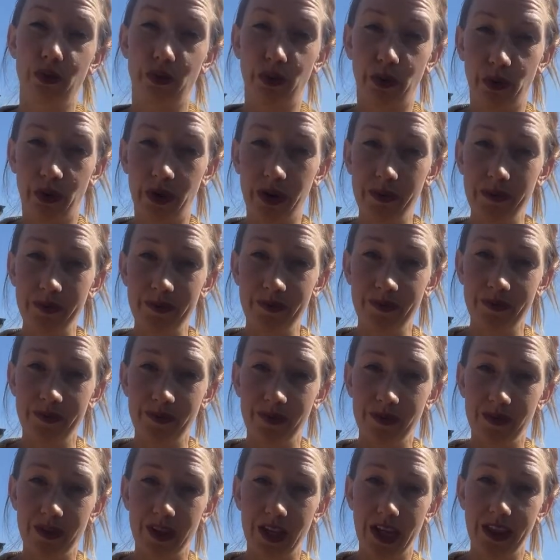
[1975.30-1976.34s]

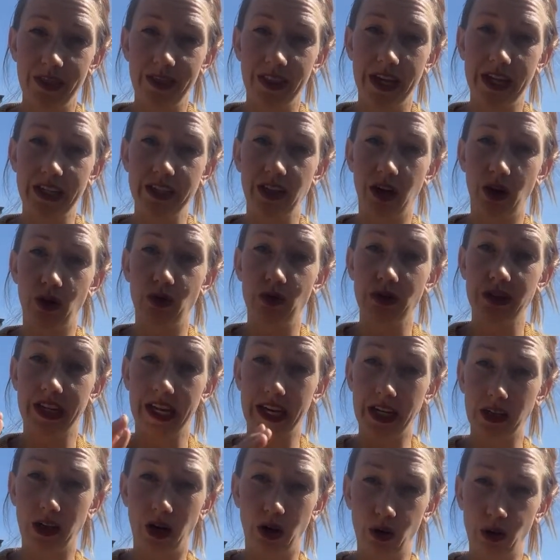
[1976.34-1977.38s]
warm and they don't
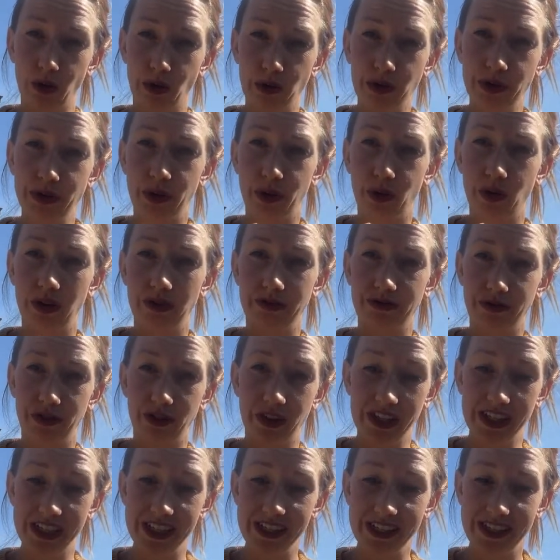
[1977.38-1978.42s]
get cold or
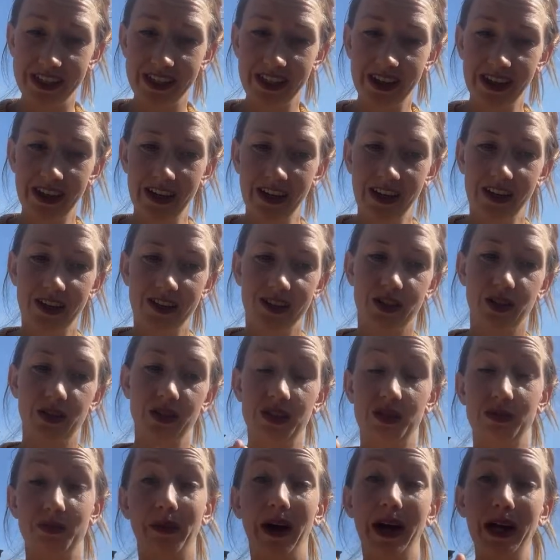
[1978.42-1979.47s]
freeze. So
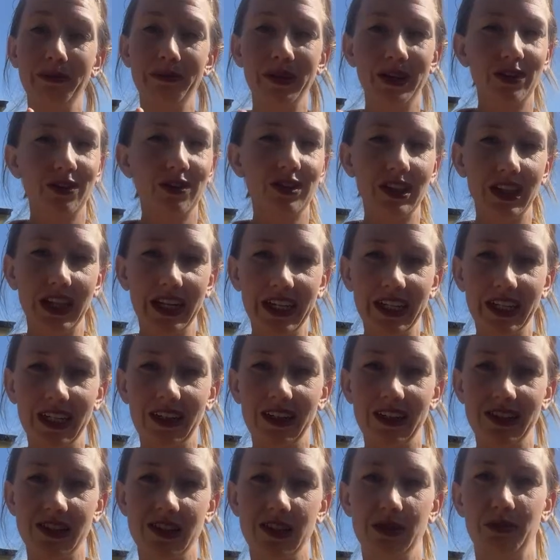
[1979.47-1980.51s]
this might be related,
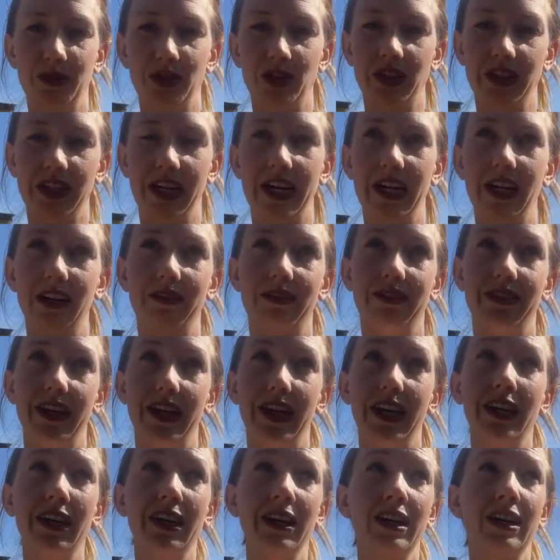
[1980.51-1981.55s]
a similar kind of
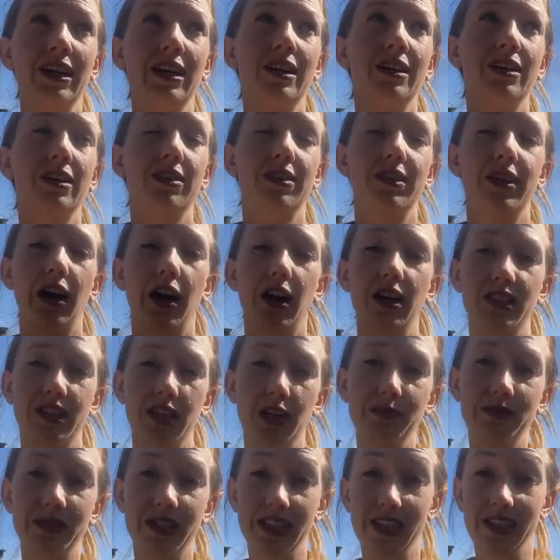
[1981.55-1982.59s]
thing. There are
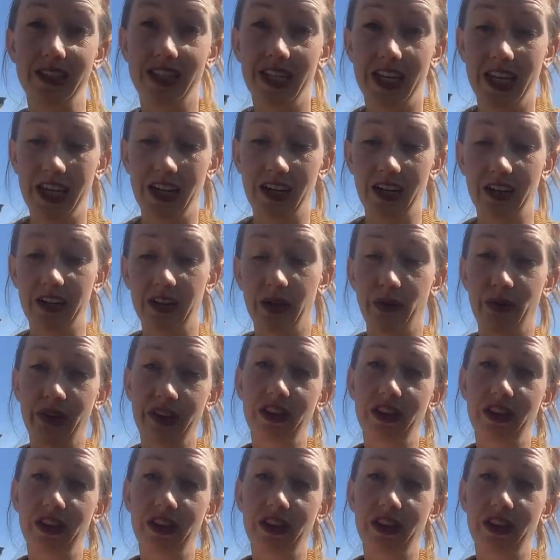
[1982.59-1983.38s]
some seeds here that we